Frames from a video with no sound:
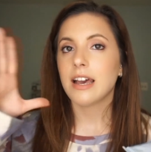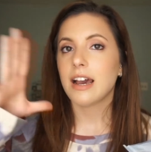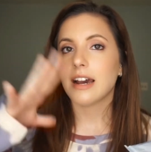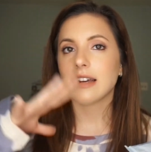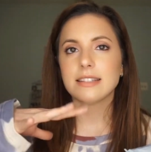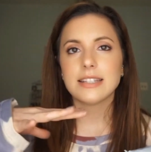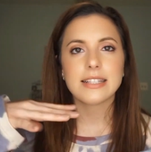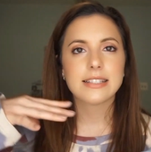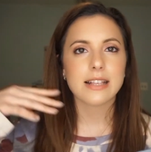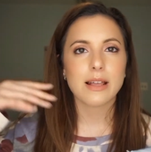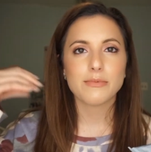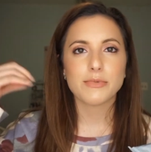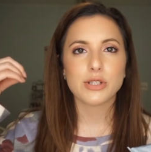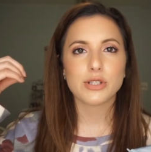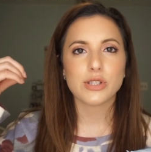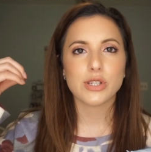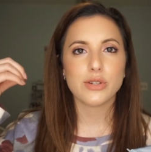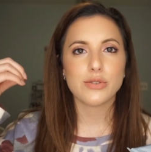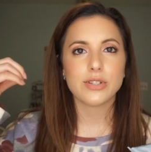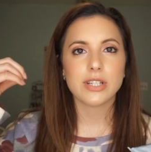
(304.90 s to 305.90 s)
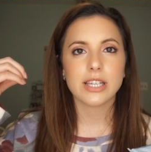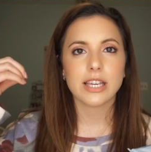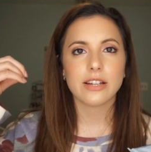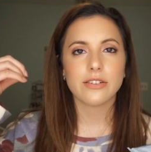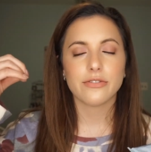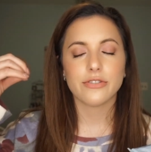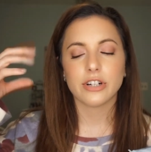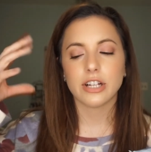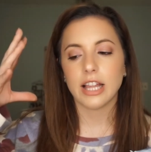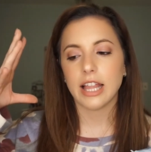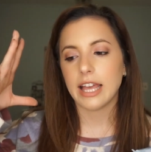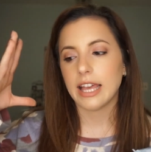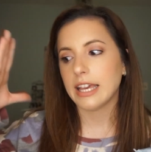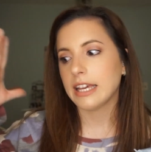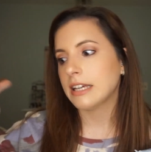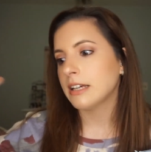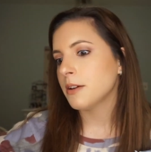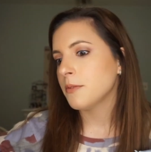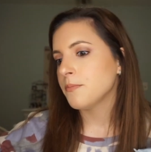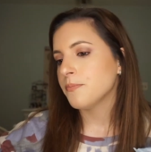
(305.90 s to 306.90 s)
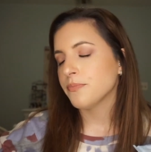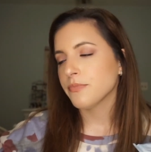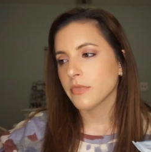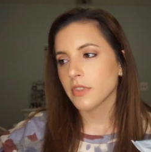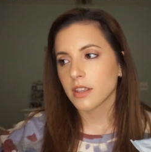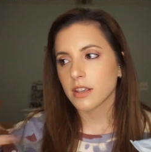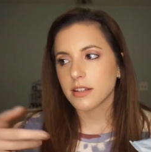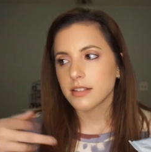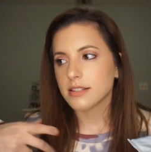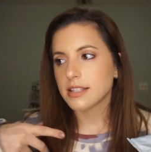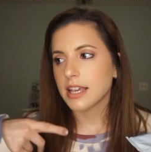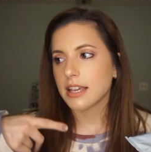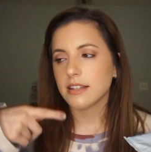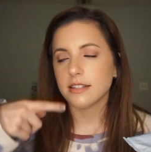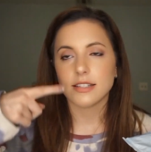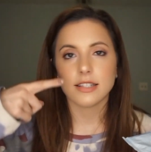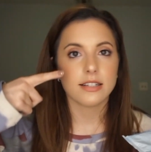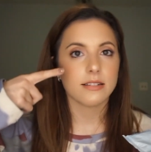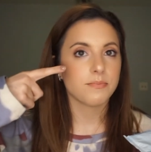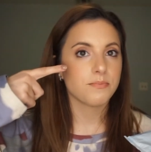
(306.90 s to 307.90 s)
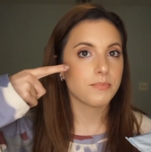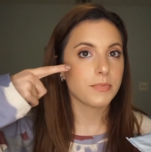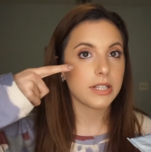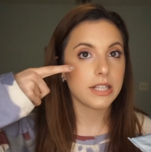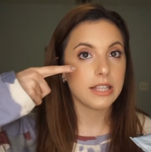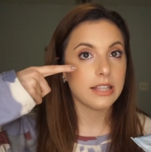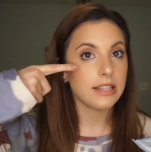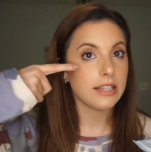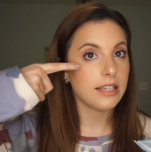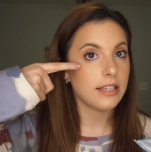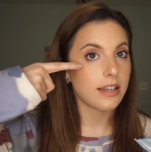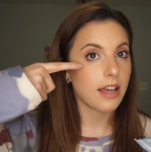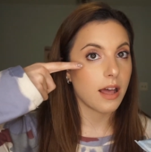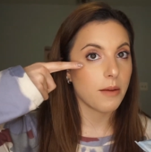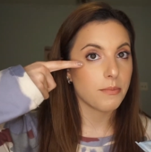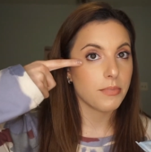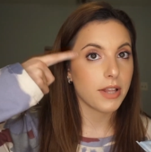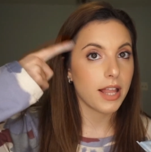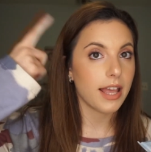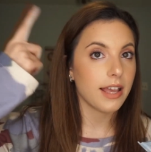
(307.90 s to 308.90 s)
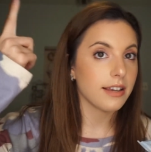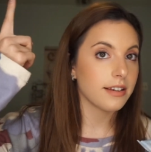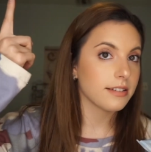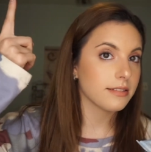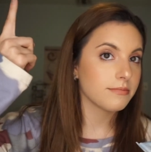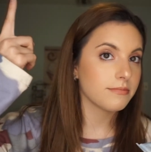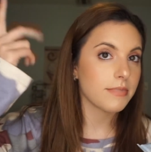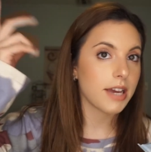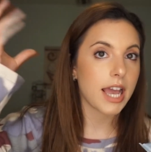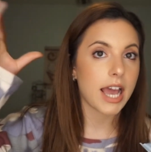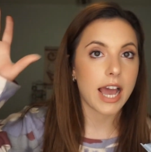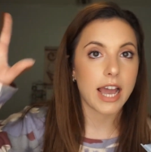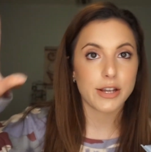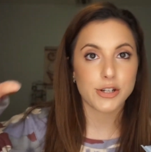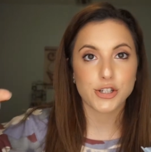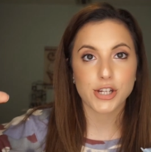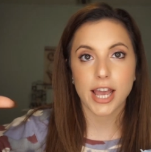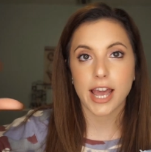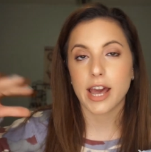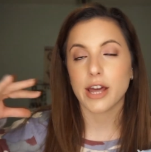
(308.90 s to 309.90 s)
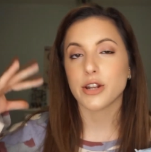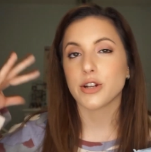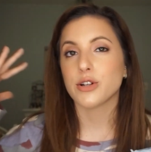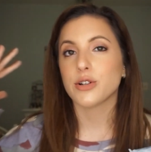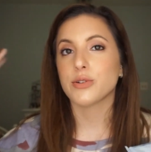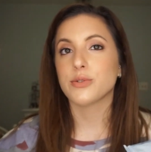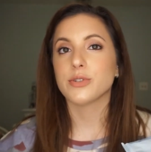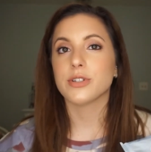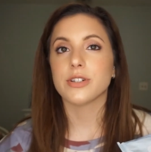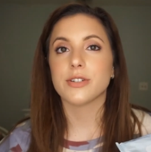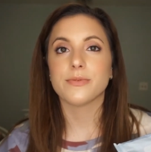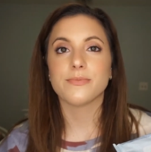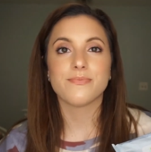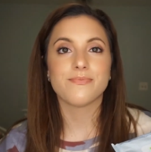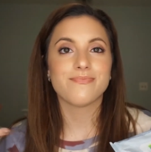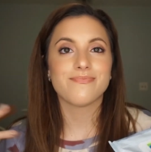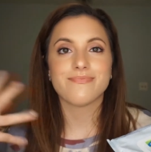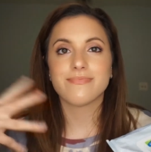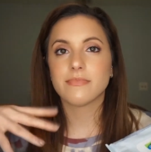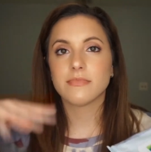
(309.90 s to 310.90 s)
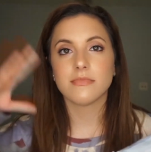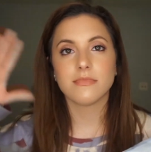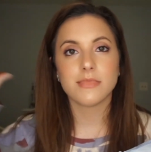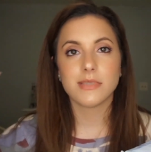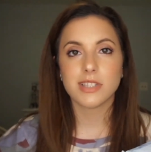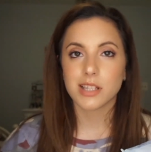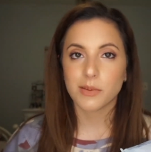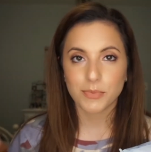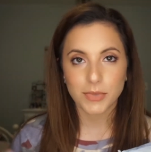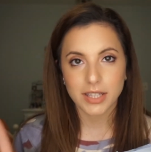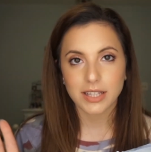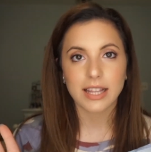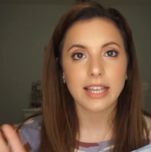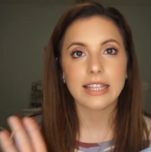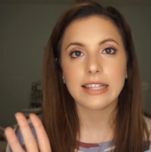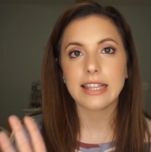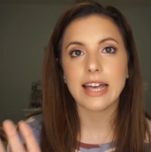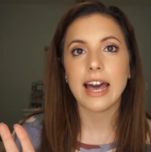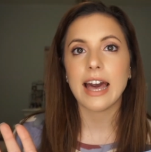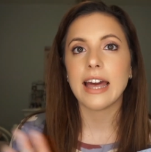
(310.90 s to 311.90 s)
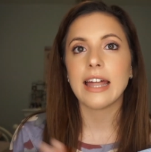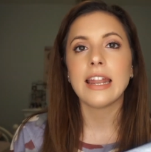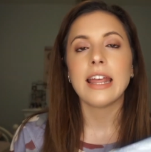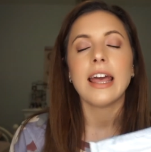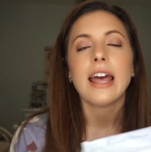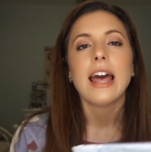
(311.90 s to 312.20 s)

unless I'm just using it for like, say to clean up like my eyeshadow or something like that.